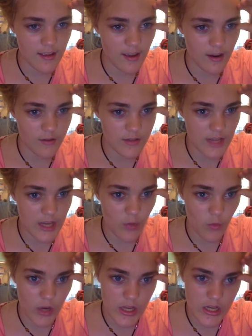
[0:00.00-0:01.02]
And I was like,
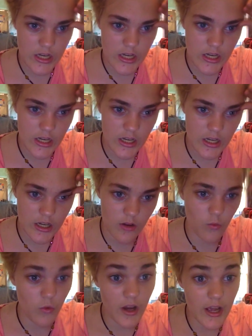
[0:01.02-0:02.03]
what?
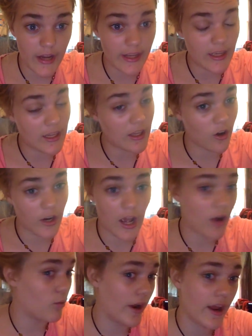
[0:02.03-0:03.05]
I didn't click on it.
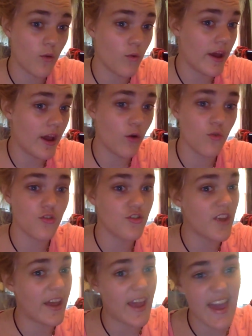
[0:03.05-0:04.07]
I ran away. I was
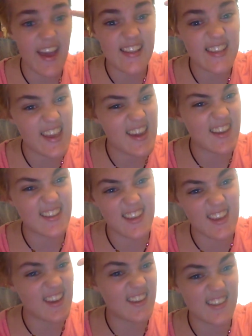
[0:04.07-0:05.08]
just like,
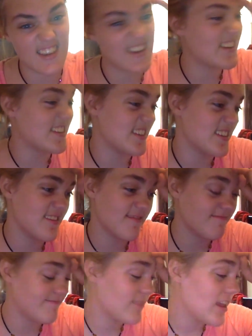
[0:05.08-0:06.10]
exit.
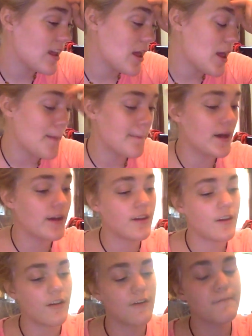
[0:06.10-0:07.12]
But,
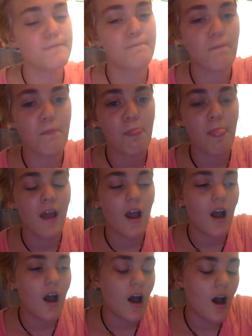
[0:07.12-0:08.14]
you know.
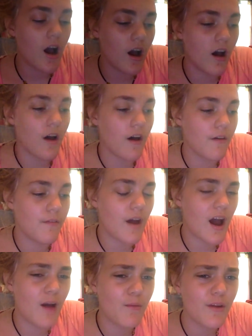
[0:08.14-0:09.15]

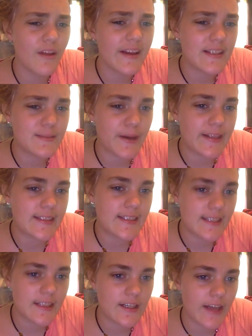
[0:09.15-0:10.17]
I'm really
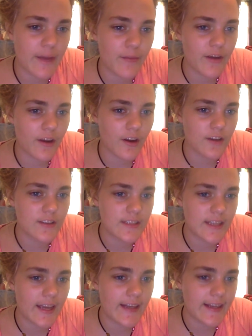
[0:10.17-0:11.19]
expecting Cameron and Kirsten
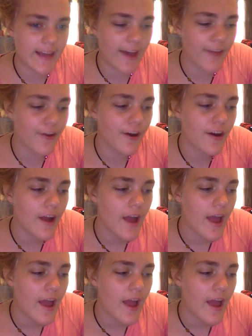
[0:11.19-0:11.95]
to get together